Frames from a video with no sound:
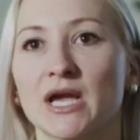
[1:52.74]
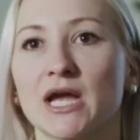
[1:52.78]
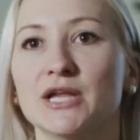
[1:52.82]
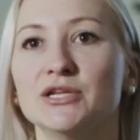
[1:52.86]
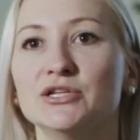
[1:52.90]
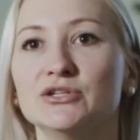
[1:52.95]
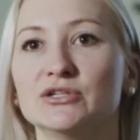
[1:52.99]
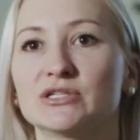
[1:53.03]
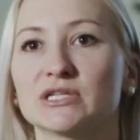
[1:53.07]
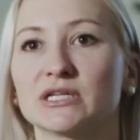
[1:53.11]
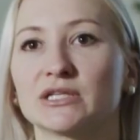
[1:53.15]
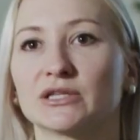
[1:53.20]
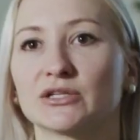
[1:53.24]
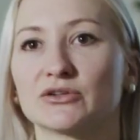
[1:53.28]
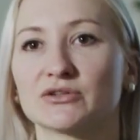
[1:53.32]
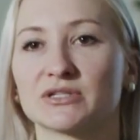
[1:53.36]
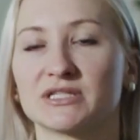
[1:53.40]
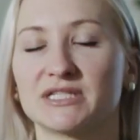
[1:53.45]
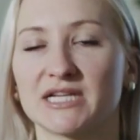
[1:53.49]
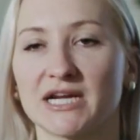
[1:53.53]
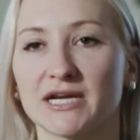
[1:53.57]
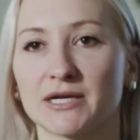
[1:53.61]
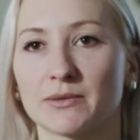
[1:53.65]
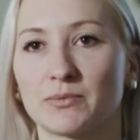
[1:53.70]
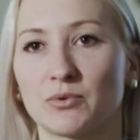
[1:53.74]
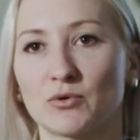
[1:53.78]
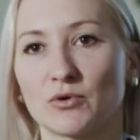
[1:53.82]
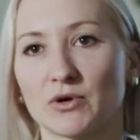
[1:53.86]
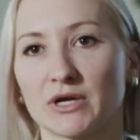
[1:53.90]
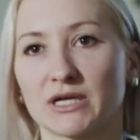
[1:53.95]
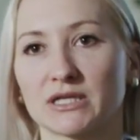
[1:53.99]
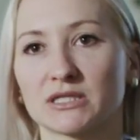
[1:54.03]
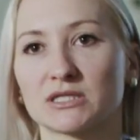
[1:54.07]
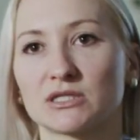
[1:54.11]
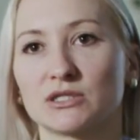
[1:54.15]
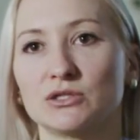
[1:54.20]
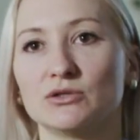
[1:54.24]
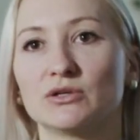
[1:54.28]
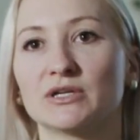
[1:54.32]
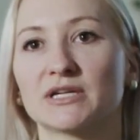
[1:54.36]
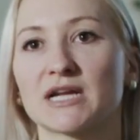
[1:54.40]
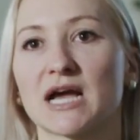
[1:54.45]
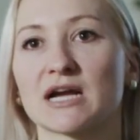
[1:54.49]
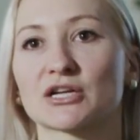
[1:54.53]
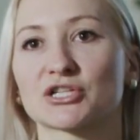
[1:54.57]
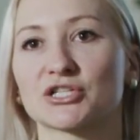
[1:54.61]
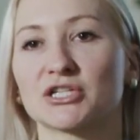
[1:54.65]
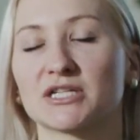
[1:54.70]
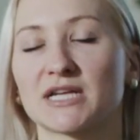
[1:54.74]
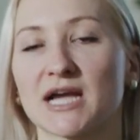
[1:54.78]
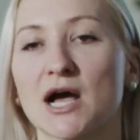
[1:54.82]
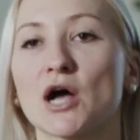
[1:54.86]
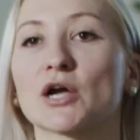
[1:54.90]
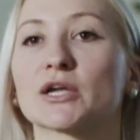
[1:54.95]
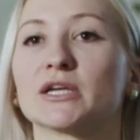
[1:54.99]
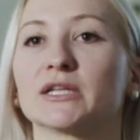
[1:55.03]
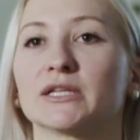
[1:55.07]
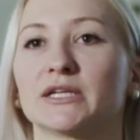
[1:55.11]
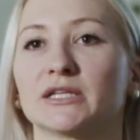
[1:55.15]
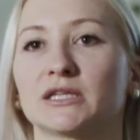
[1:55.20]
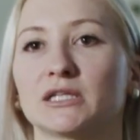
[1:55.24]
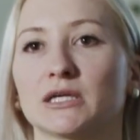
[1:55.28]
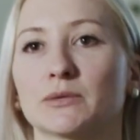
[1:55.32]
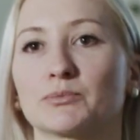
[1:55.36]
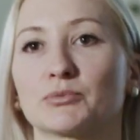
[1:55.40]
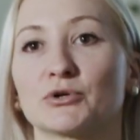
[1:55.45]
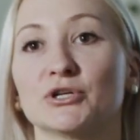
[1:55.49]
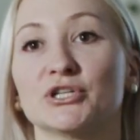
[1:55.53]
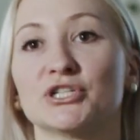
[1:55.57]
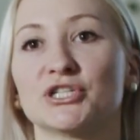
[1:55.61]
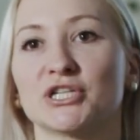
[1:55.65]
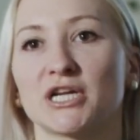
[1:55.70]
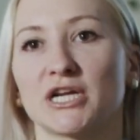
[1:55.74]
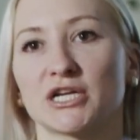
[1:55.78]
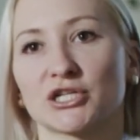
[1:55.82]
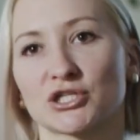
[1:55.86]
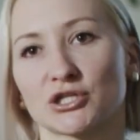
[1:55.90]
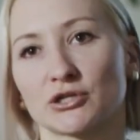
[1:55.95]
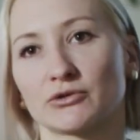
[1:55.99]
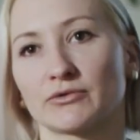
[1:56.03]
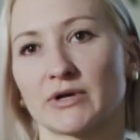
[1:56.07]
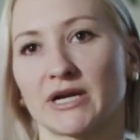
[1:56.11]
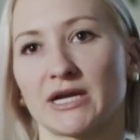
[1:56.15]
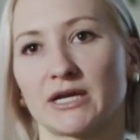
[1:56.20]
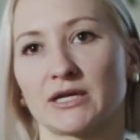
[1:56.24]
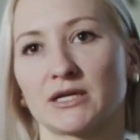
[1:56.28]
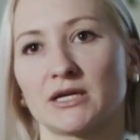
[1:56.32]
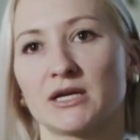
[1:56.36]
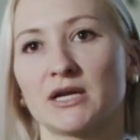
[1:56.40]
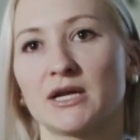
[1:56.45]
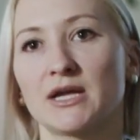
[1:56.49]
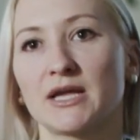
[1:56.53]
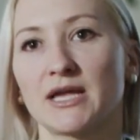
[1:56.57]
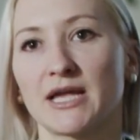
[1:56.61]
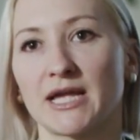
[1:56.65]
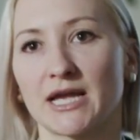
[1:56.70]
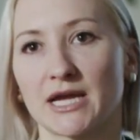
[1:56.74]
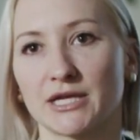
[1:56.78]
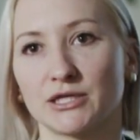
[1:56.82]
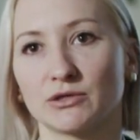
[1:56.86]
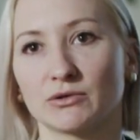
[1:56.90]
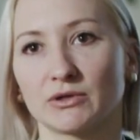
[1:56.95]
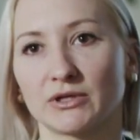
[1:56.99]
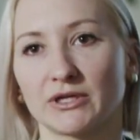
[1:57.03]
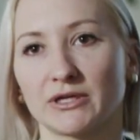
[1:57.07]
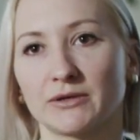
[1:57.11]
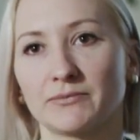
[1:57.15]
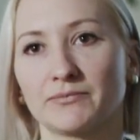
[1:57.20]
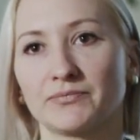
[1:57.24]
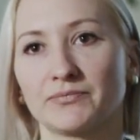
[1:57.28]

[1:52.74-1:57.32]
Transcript: And using those data points, you can actually calculate the appreciation rate annually.